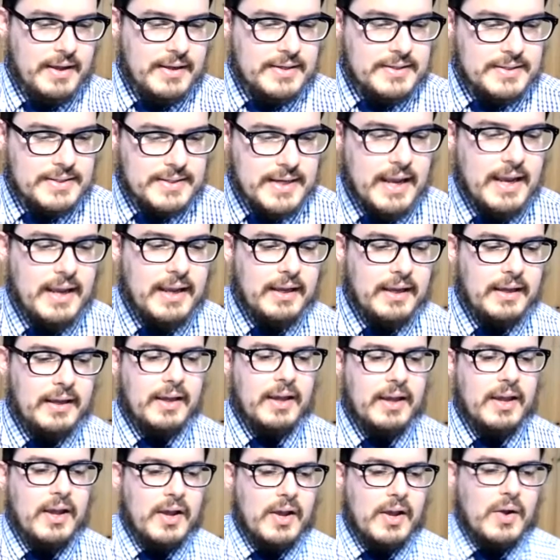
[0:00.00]

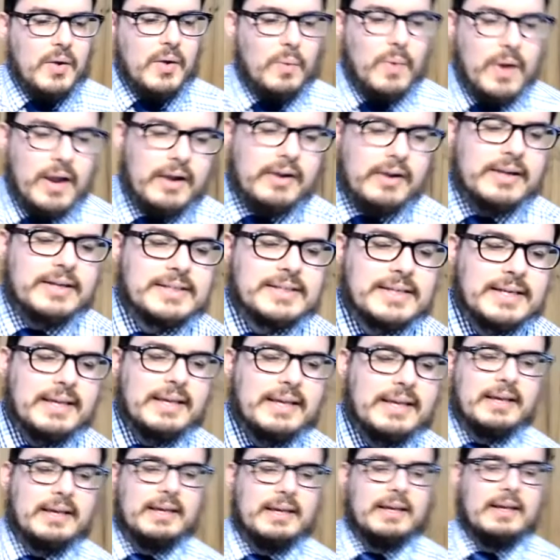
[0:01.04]
saying, where is
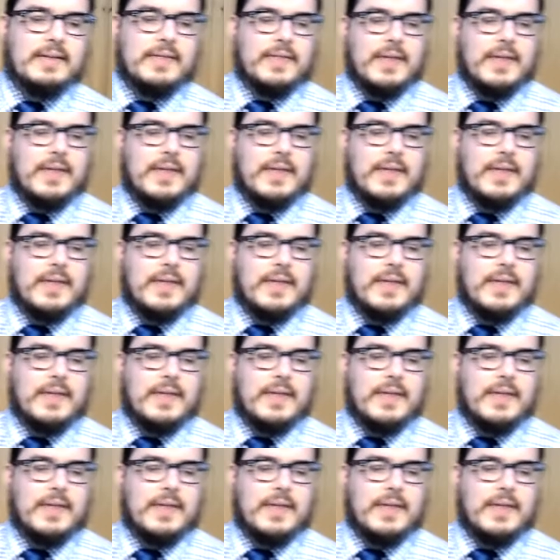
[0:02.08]
he